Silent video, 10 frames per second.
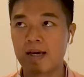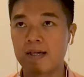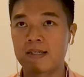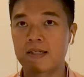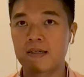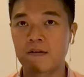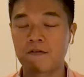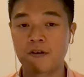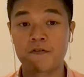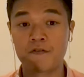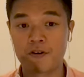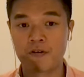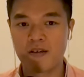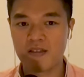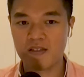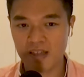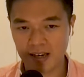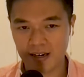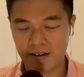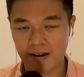is from the verb
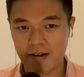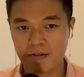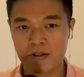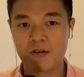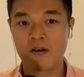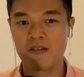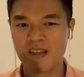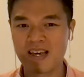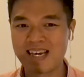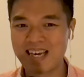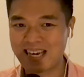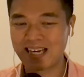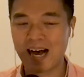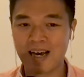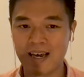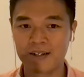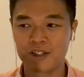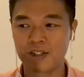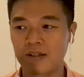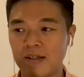think, right? So thinking,
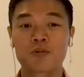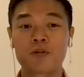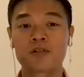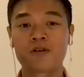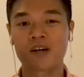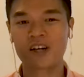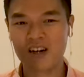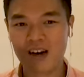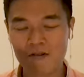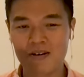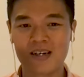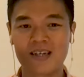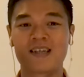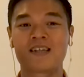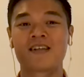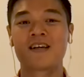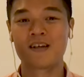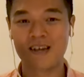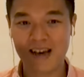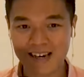ing, which means you're currently
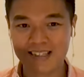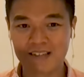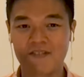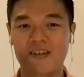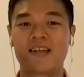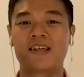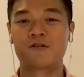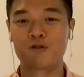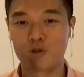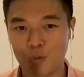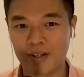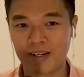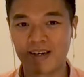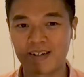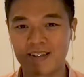actively doing that.